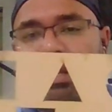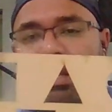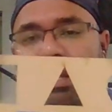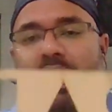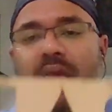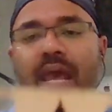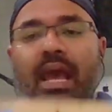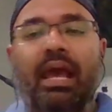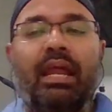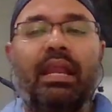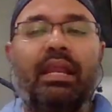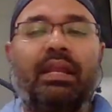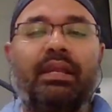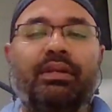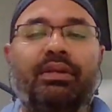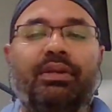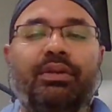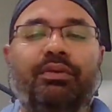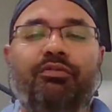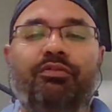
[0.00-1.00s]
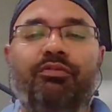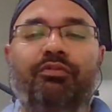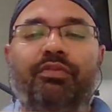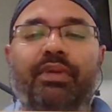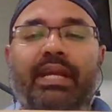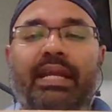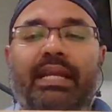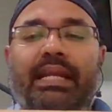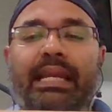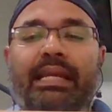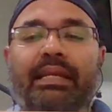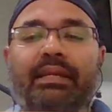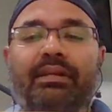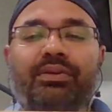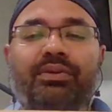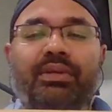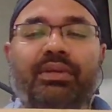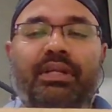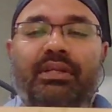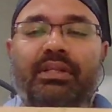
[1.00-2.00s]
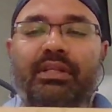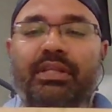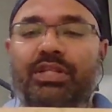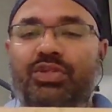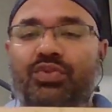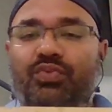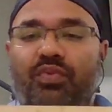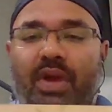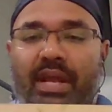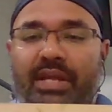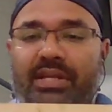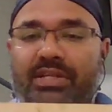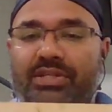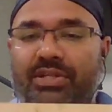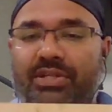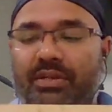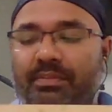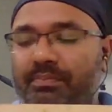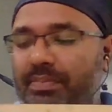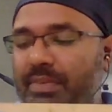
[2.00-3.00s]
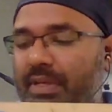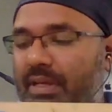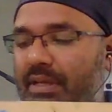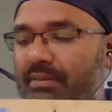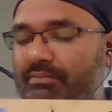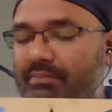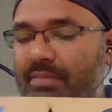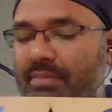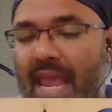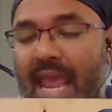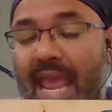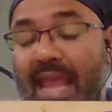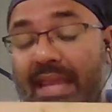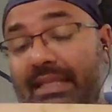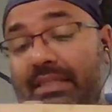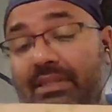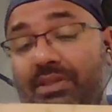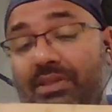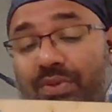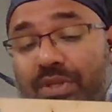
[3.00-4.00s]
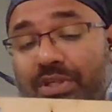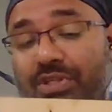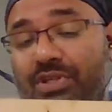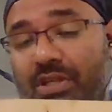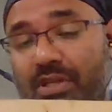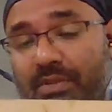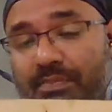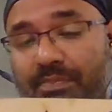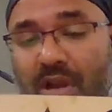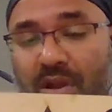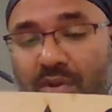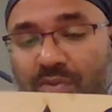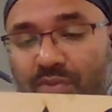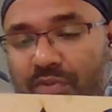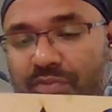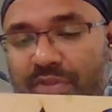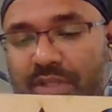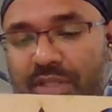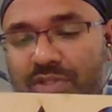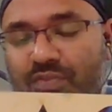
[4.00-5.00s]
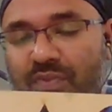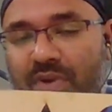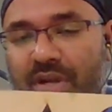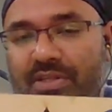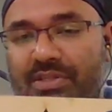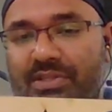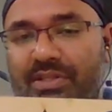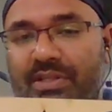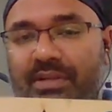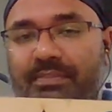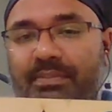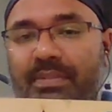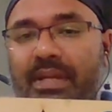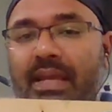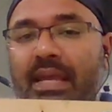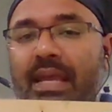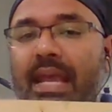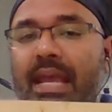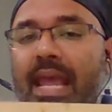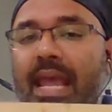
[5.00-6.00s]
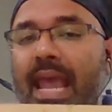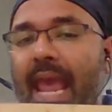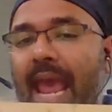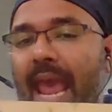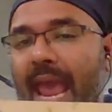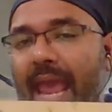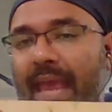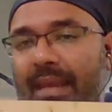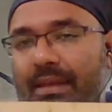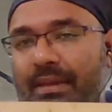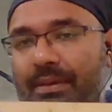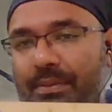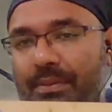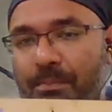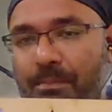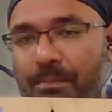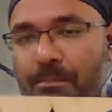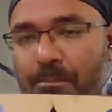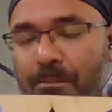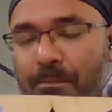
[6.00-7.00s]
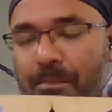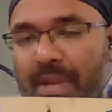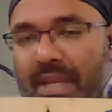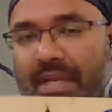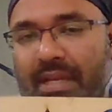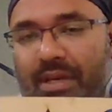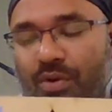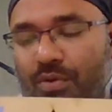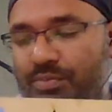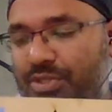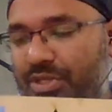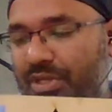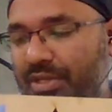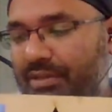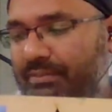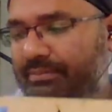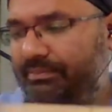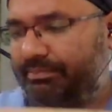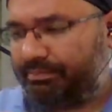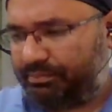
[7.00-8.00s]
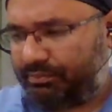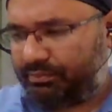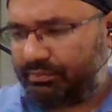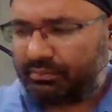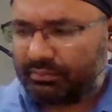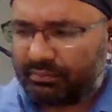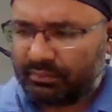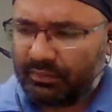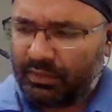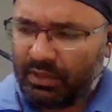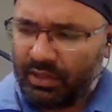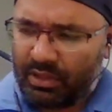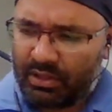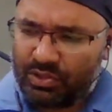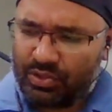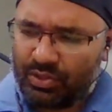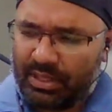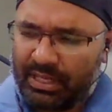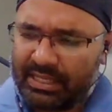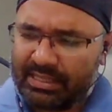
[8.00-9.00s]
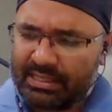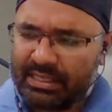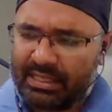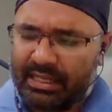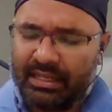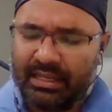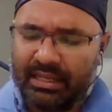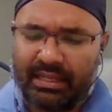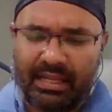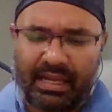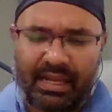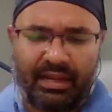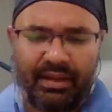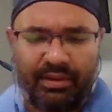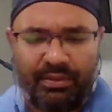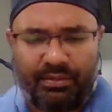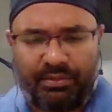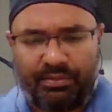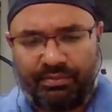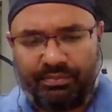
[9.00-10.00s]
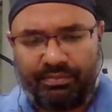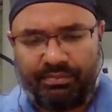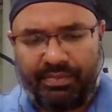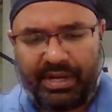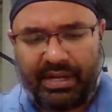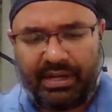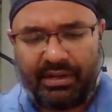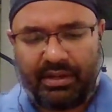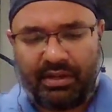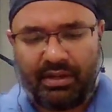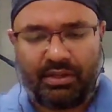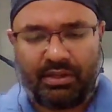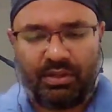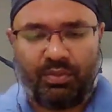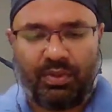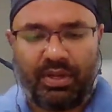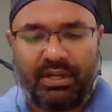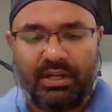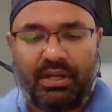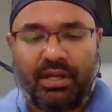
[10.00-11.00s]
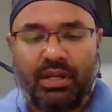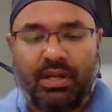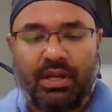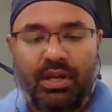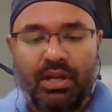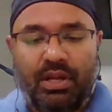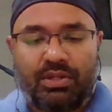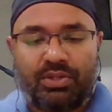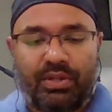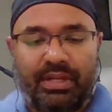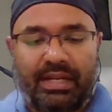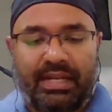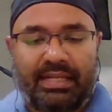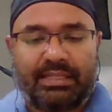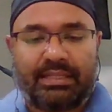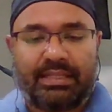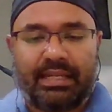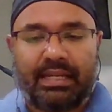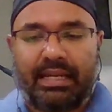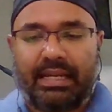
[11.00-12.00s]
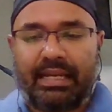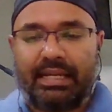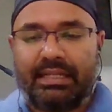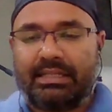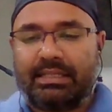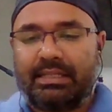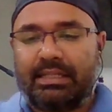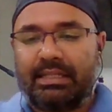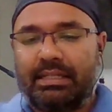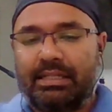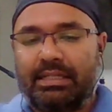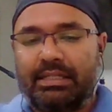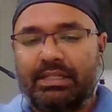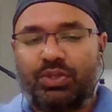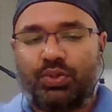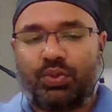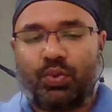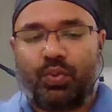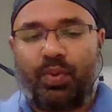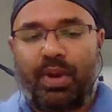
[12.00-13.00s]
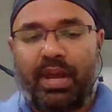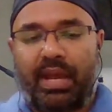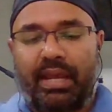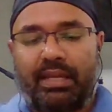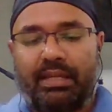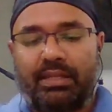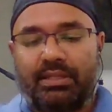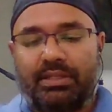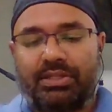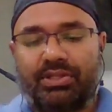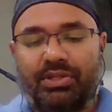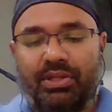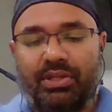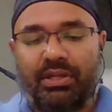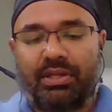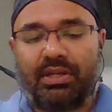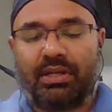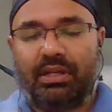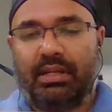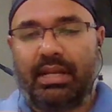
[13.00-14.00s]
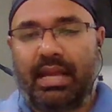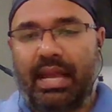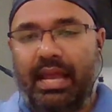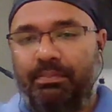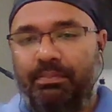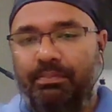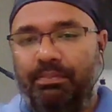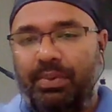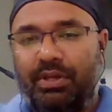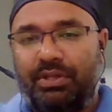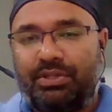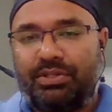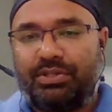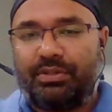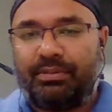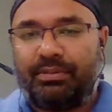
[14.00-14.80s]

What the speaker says: And we can integrate this 5 shape, any 3 shape out of this 5 shape, and make an object. So let's say here I have made another one. So let's say it's a square, circle, and plus.